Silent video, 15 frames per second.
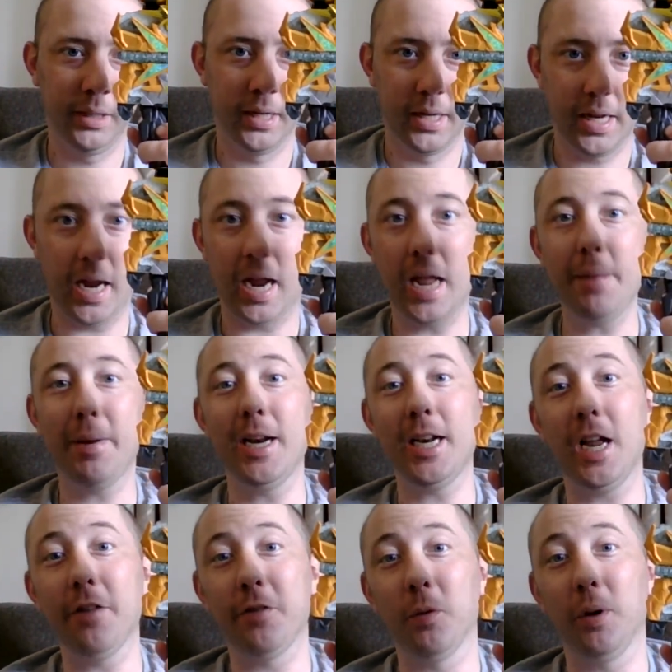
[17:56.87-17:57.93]
Yeah, hey,
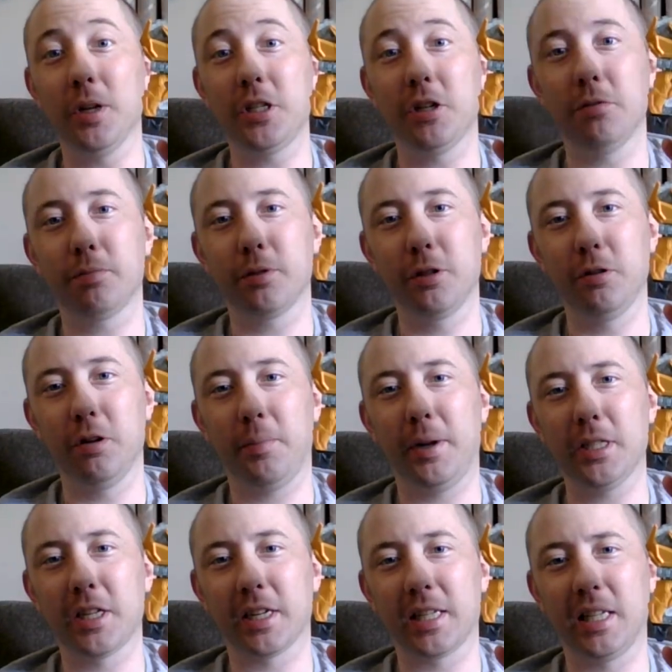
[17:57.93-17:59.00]
Bandai, if you want to do a
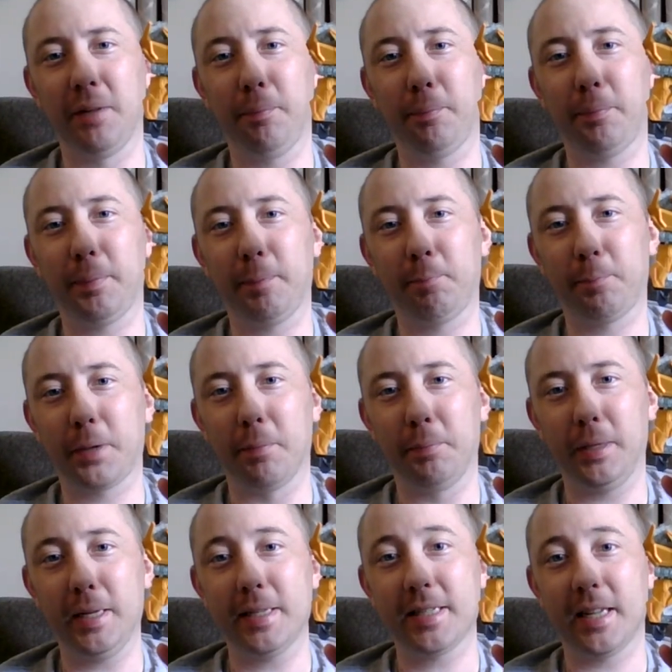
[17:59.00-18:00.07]
bunch of
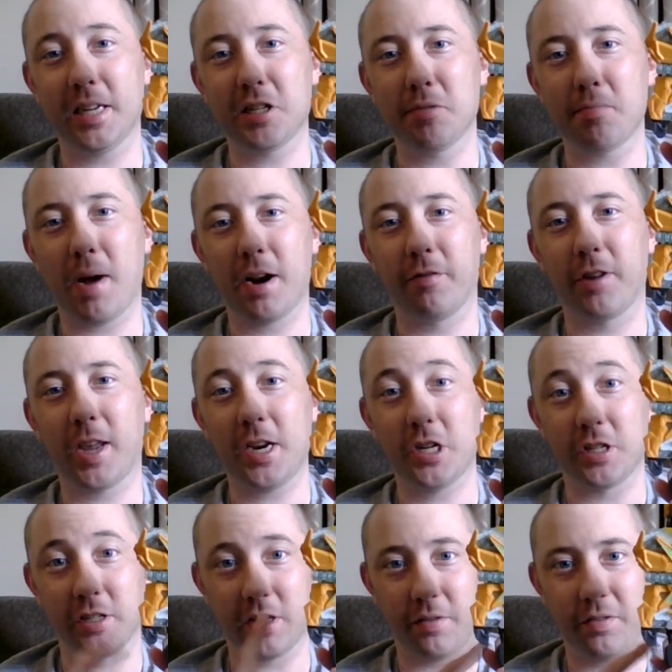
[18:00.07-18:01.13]
complete selection
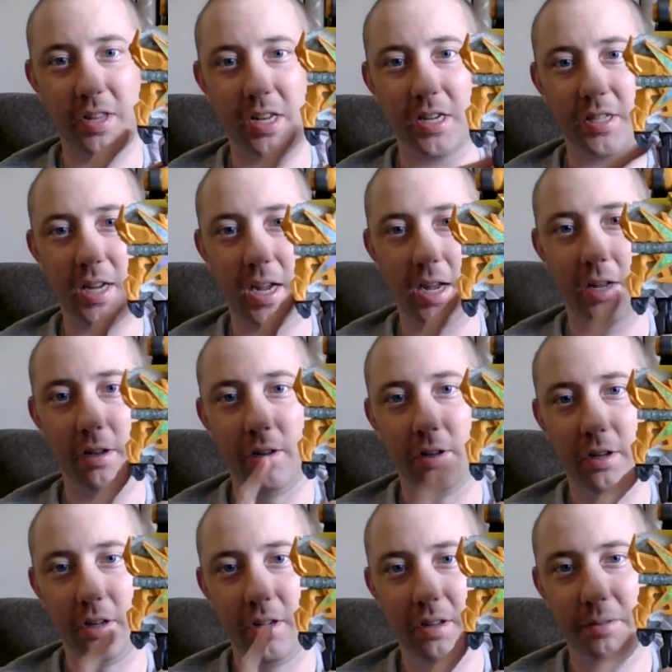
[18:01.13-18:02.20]
modifications of these
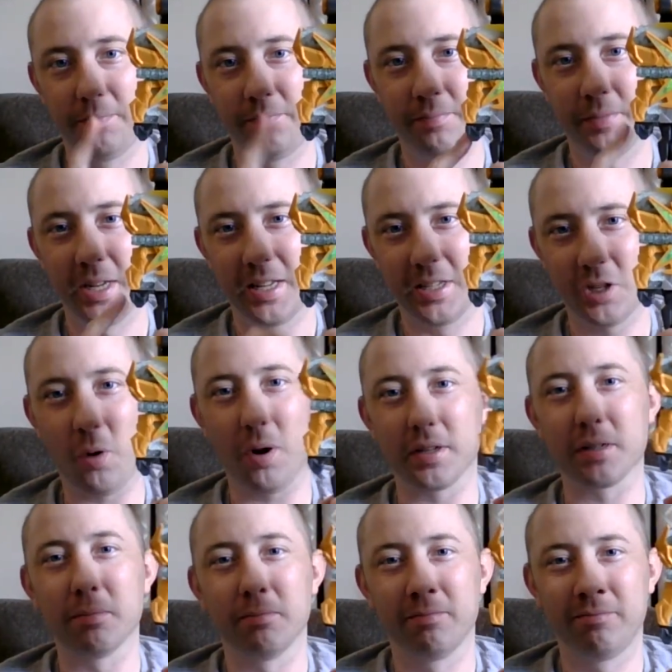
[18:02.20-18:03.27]

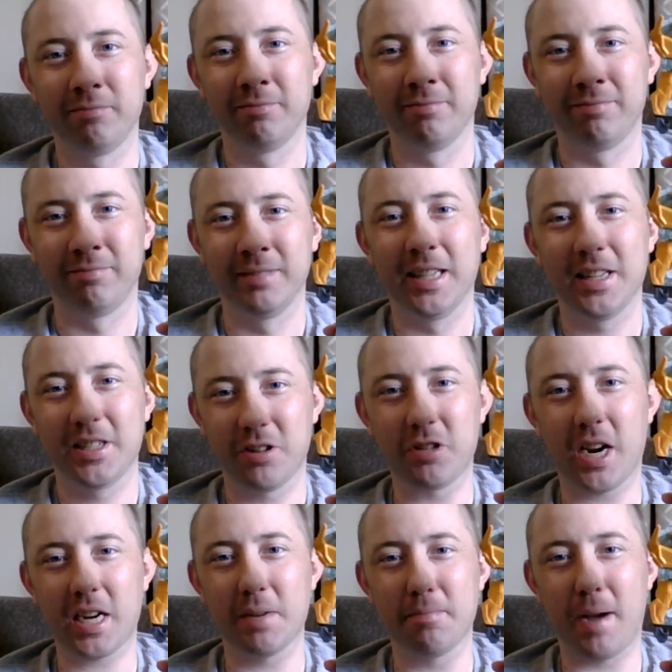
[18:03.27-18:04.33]
swords, so
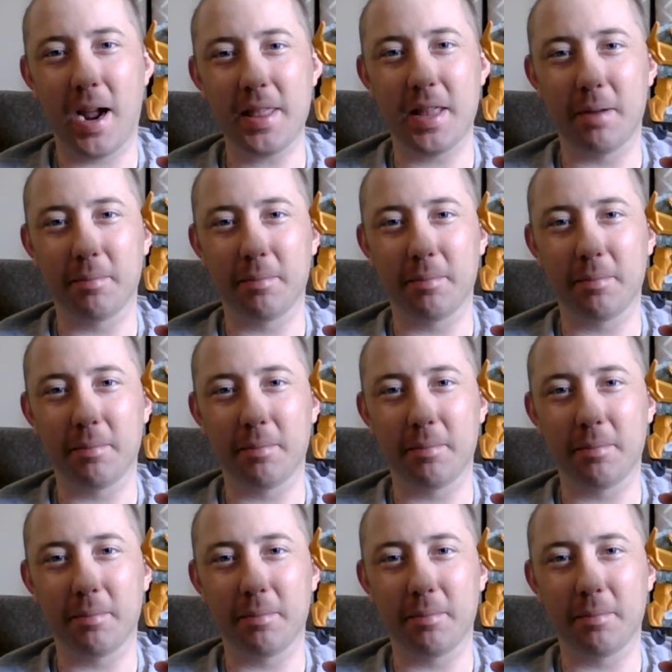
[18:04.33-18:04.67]
Jack can buy them